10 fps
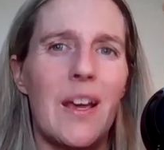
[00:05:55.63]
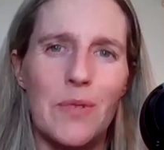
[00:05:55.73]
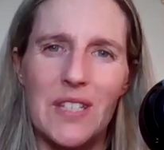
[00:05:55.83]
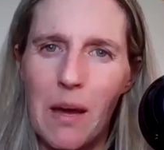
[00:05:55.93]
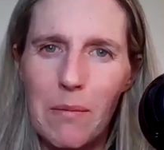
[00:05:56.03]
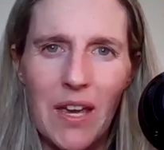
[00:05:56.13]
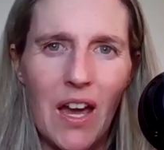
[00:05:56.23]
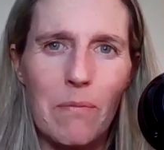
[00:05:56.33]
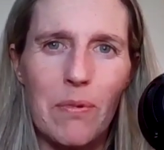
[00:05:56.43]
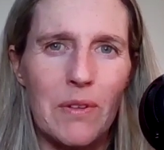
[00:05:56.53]
It was coming
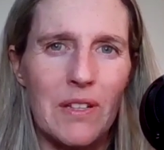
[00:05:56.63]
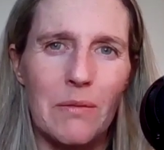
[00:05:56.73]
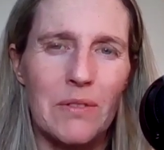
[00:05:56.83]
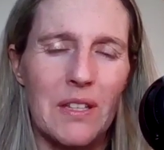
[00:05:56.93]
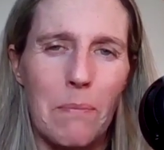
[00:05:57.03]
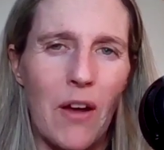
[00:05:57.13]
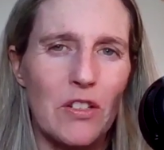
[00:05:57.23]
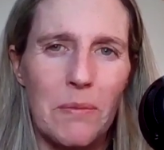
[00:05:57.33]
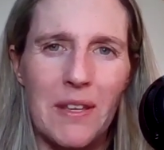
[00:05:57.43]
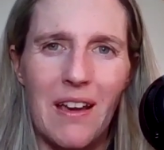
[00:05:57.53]
up. It was about
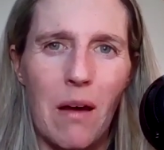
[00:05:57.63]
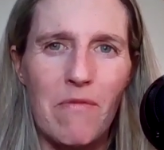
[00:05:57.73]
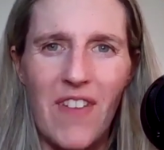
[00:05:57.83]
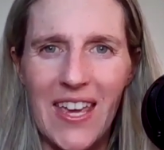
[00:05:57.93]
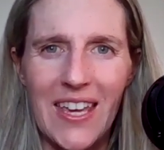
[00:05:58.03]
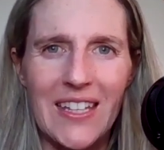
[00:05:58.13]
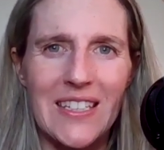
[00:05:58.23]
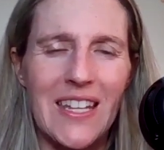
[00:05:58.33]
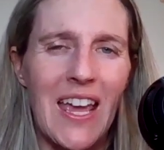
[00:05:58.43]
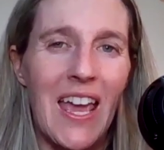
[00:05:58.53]
to become vacant,